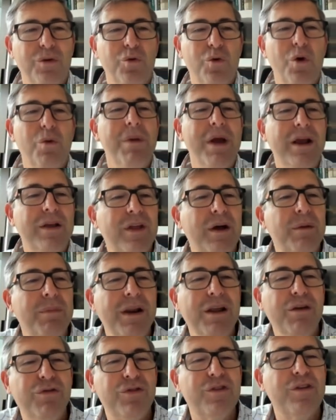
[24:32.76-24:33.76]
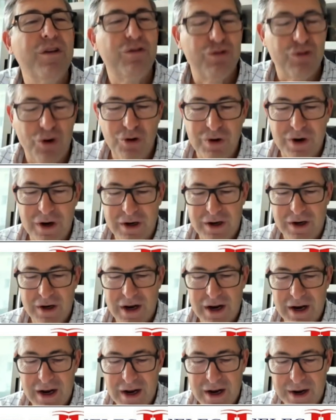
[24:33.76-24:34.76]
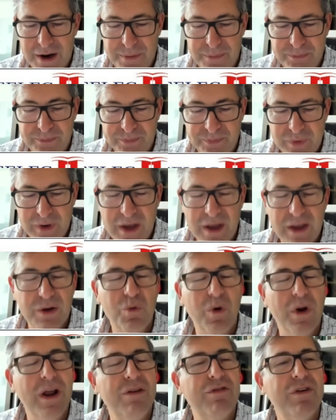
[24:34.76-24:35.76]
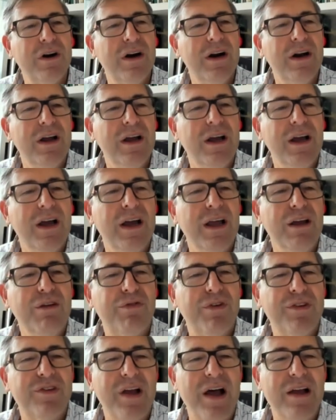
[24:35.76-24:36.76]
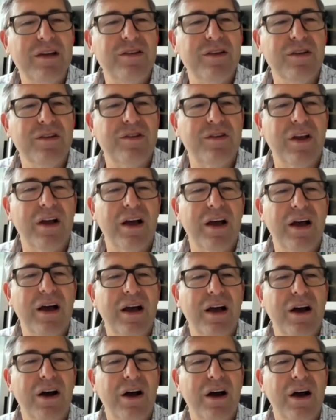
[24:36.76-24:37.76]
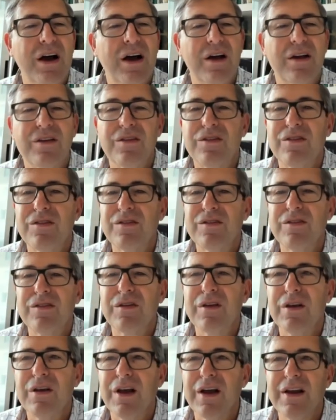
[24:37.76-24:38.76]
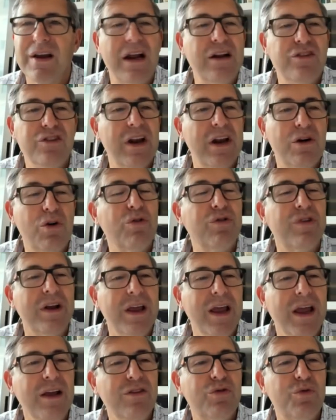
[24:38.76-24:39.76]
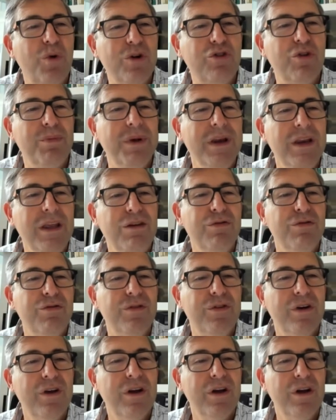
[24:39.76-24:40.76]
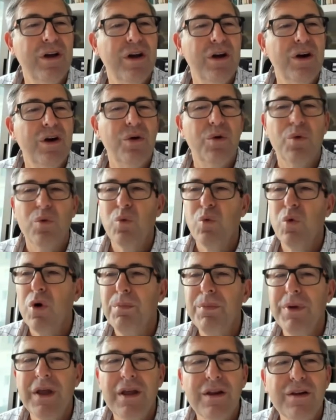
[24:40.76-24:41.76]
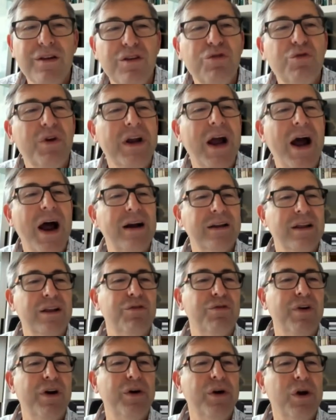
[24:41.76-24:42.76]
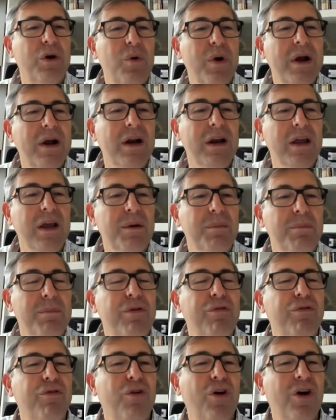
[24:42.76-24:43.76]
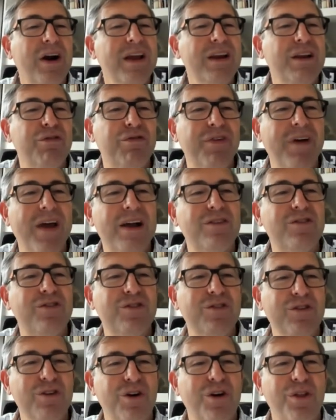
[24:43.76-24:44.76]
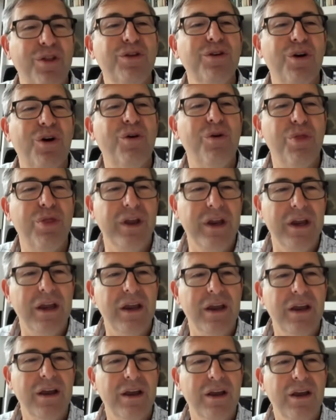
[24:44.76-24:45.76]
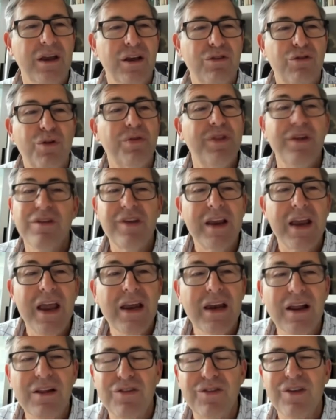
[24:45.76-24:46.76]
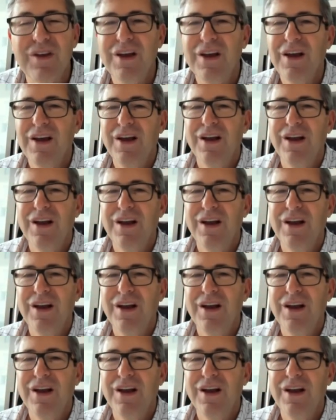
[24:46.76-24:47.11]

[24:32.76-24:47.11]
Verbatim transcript: will make their beliefs stronger um, and whatever emphasizes uh, uh, an idea that goes against what you believe will be disregarded very quickly before it affects your, your own thinking. So this again, it's